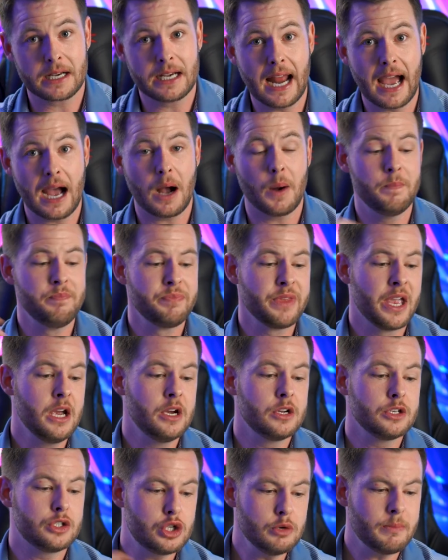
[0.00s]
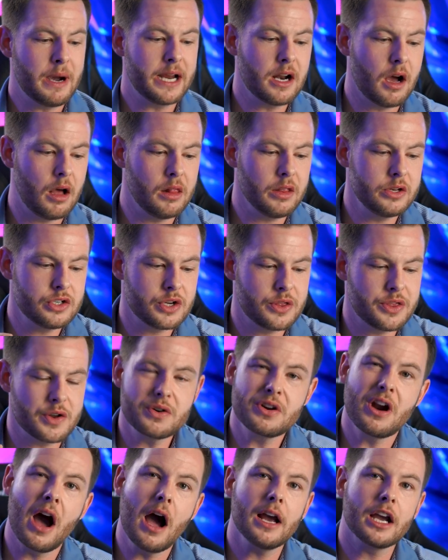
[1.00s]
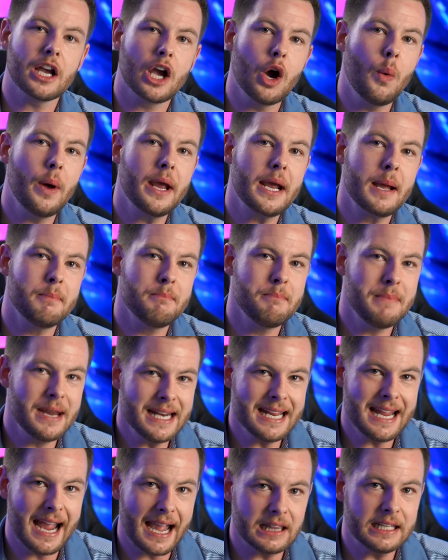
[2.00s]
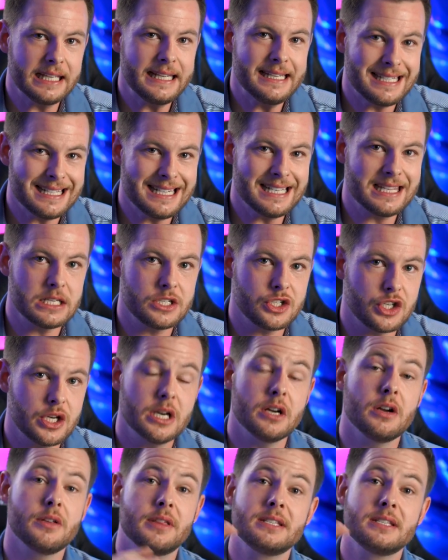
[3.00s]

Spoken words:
Now, to my knowledge, they're not going mini LED this year.